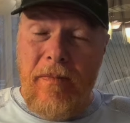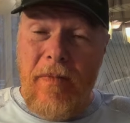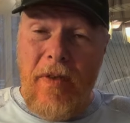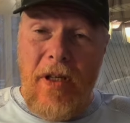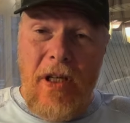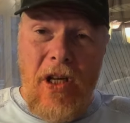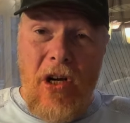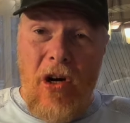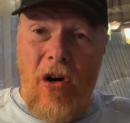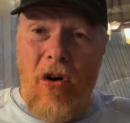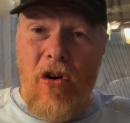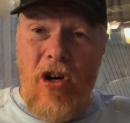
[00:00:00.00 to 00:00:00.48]

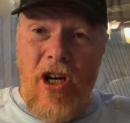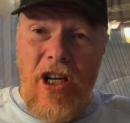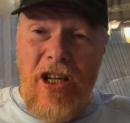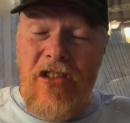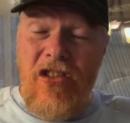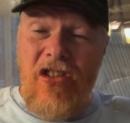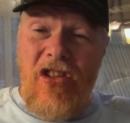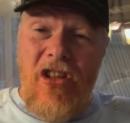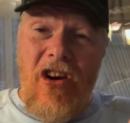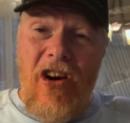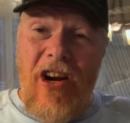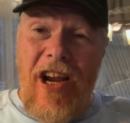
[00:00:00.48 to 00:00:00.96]

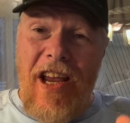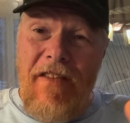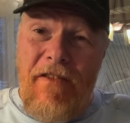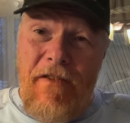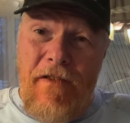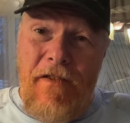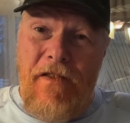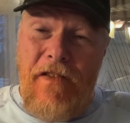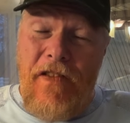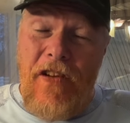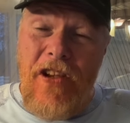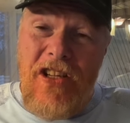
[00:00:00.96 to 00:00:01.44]
is there a
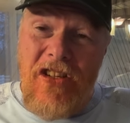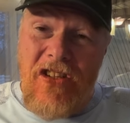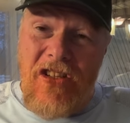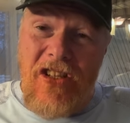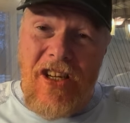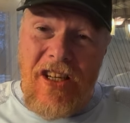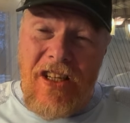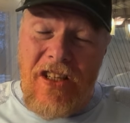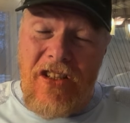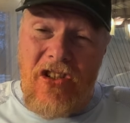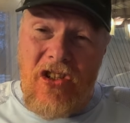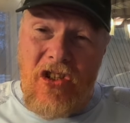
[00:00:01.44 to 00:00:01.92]

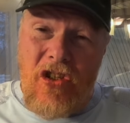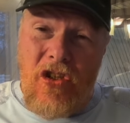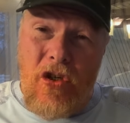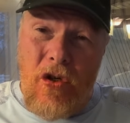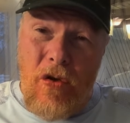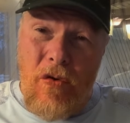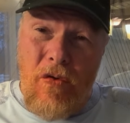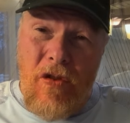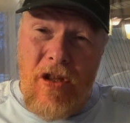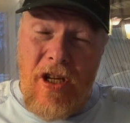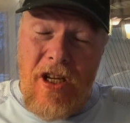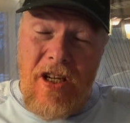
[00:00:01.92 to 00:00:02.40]
physics
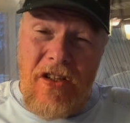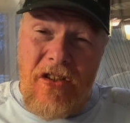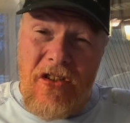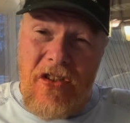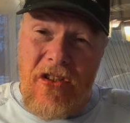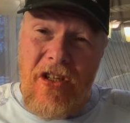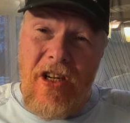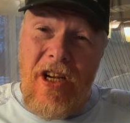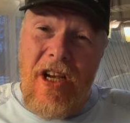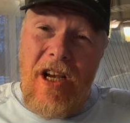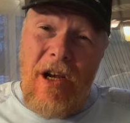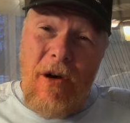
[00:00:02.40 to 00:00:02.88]
to
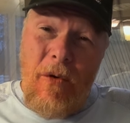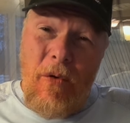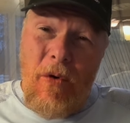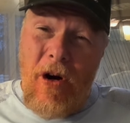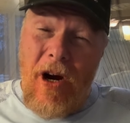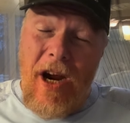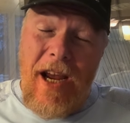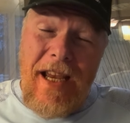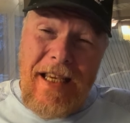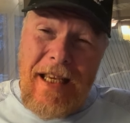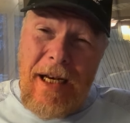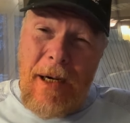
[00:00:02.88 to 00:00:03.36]
this
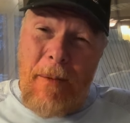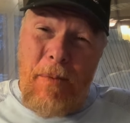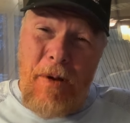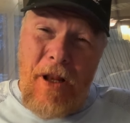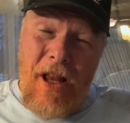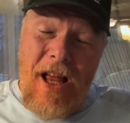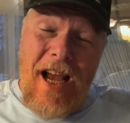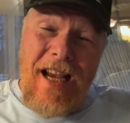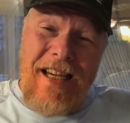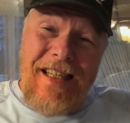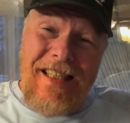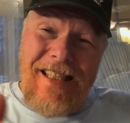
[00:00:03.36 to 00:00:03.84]
where I can
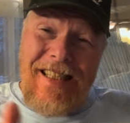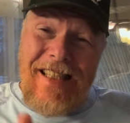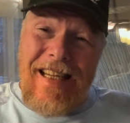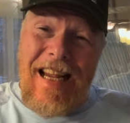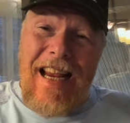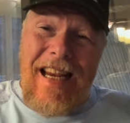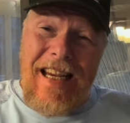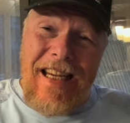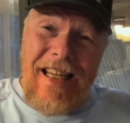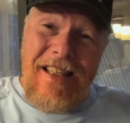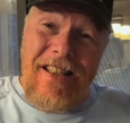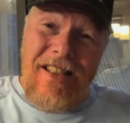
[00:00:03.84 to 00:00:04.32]
apply
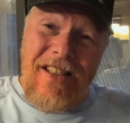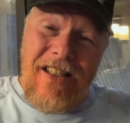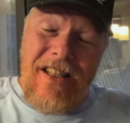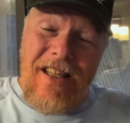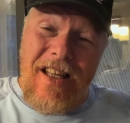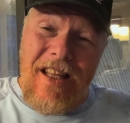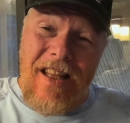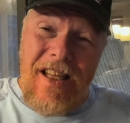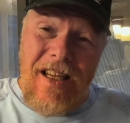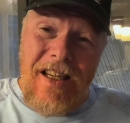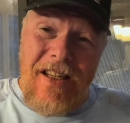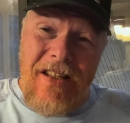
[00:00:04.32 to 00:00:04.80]
science
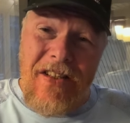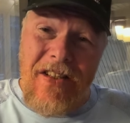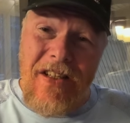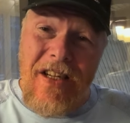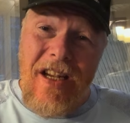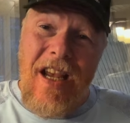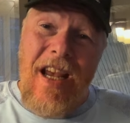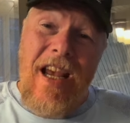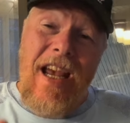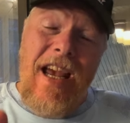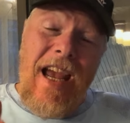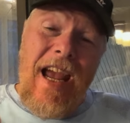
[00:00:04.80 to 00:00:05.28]
to this?
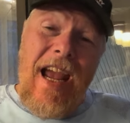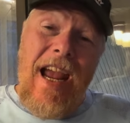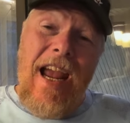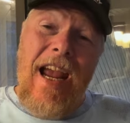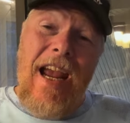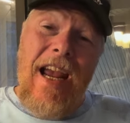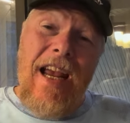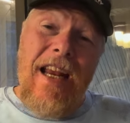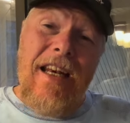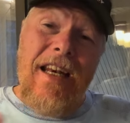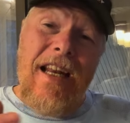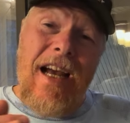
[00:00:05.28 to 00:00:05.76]

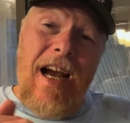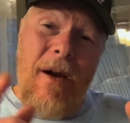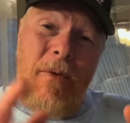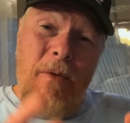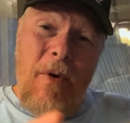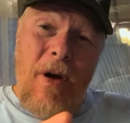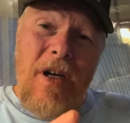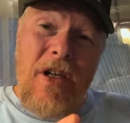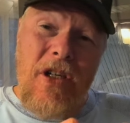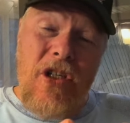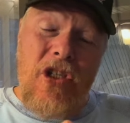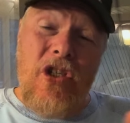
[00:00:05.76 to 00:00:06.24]
And I
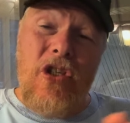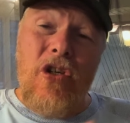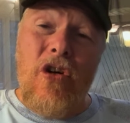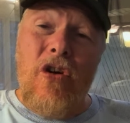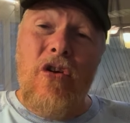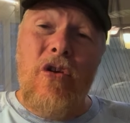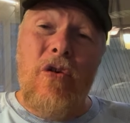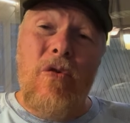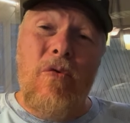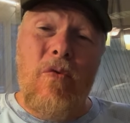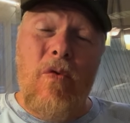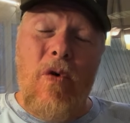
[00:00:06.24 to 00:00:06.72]
want to show
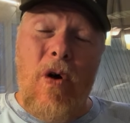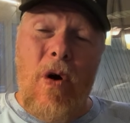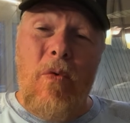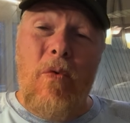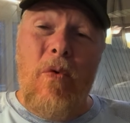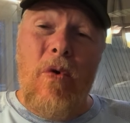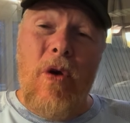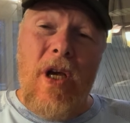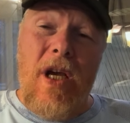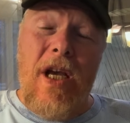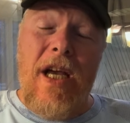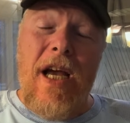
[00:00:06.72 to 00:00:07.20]
you
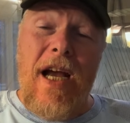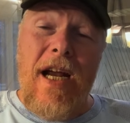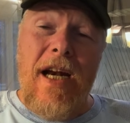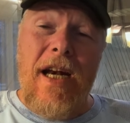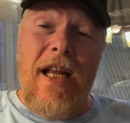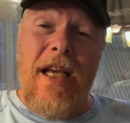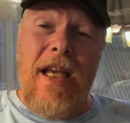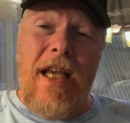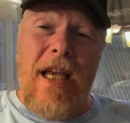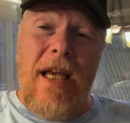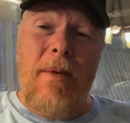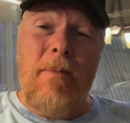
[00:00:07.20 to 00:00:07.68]
what we
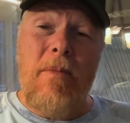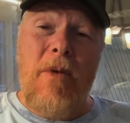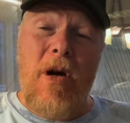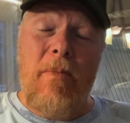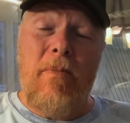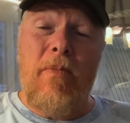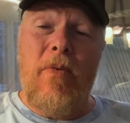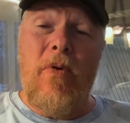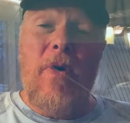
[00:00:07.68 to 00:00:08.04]
kind of came up